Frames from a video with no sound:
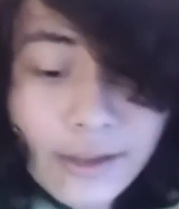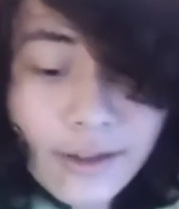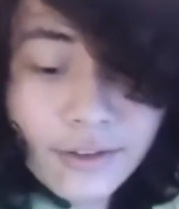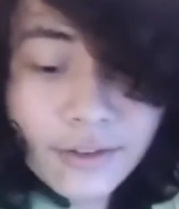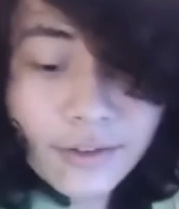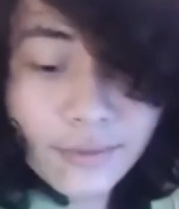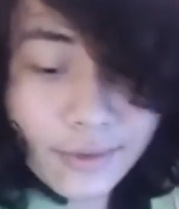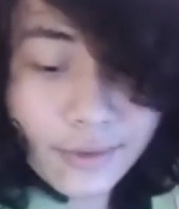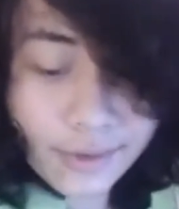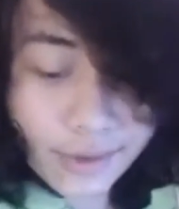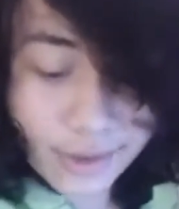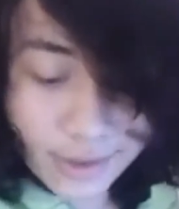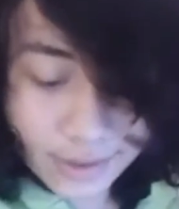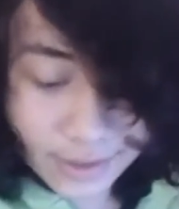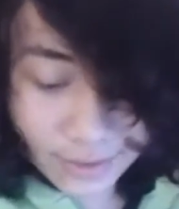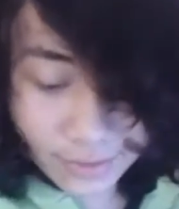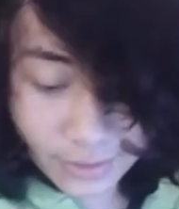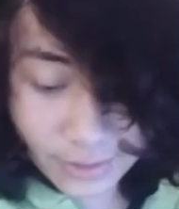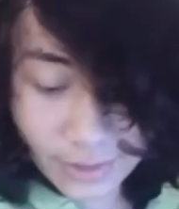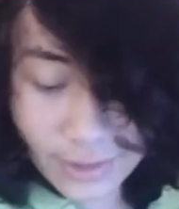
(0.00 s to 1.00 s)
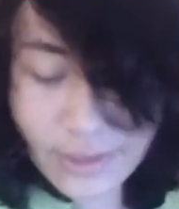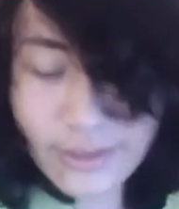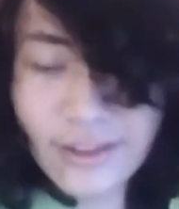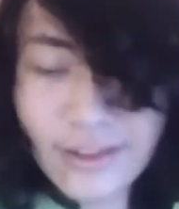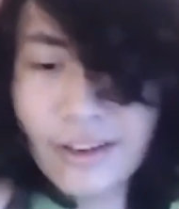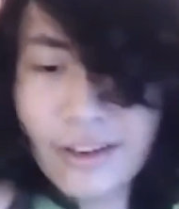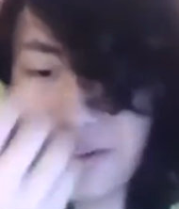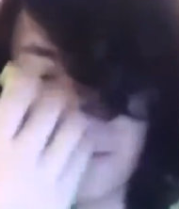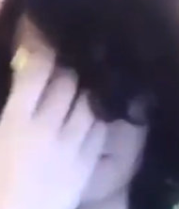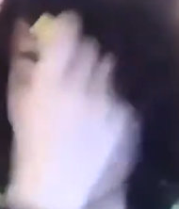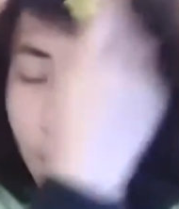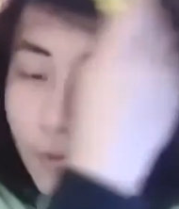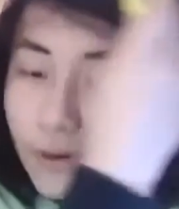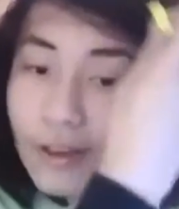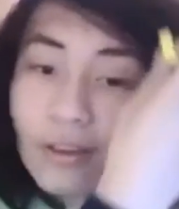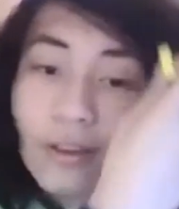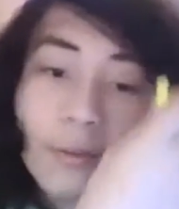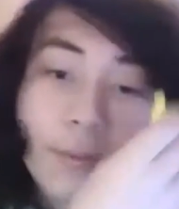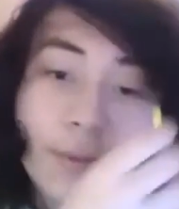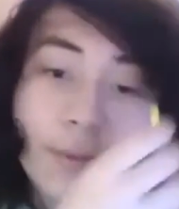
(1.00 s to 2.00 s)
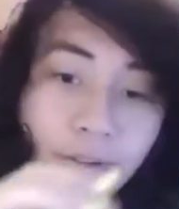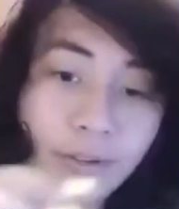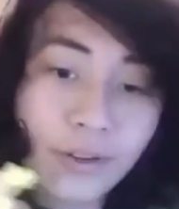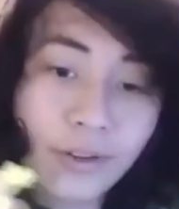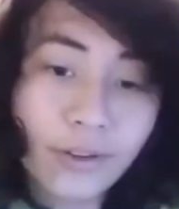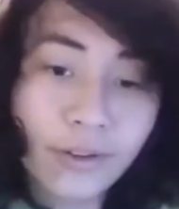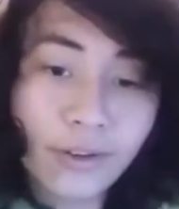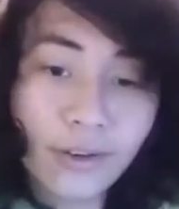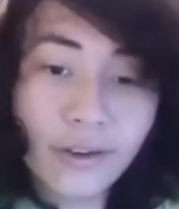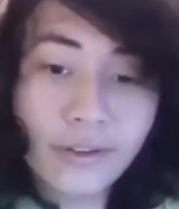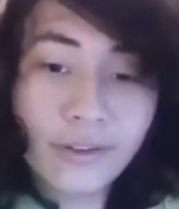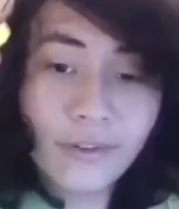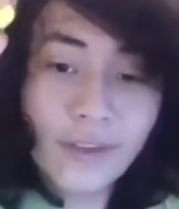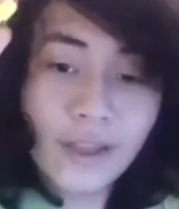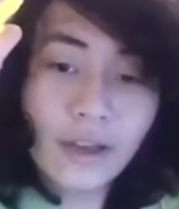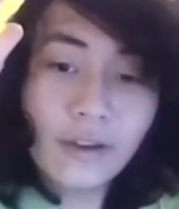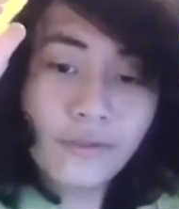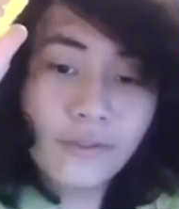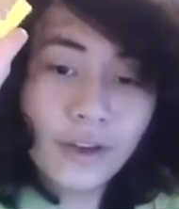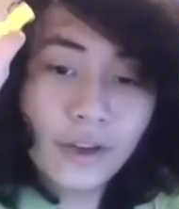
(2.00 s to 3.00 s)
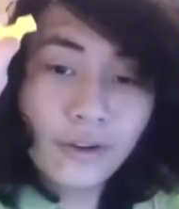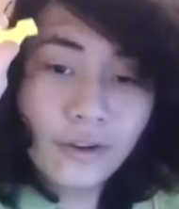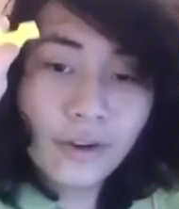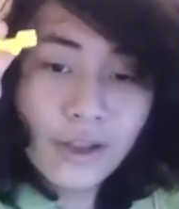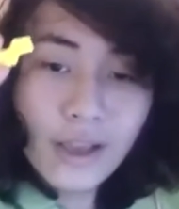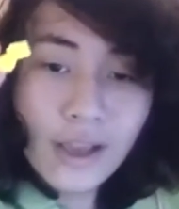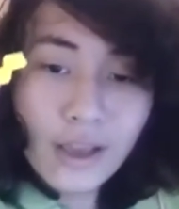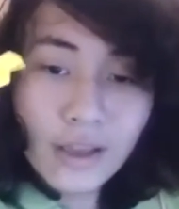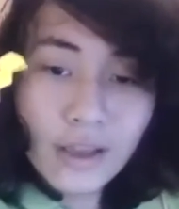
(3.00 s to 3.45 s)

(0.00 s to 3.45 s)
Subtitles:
custom designed these. It's not too impressive, but it's just something of note.